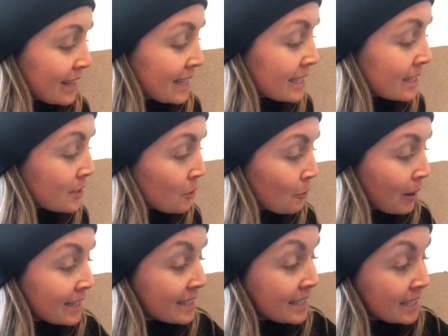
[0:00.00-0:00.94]
This is a
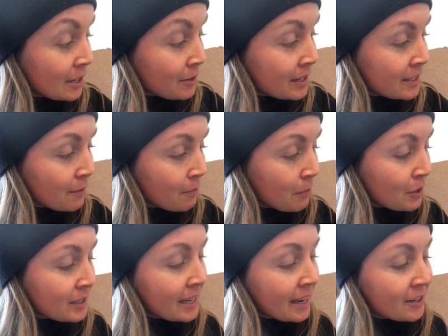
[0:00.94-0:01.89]
great series of
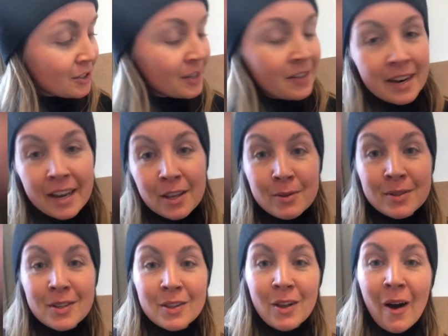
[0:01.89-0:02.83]
books actually that I
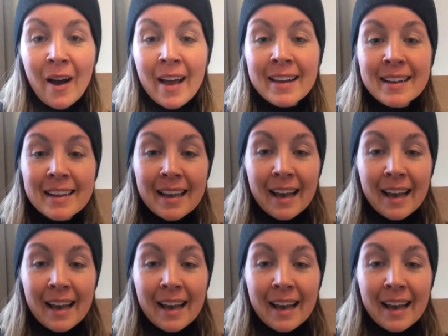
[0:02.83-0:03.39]
use a lot.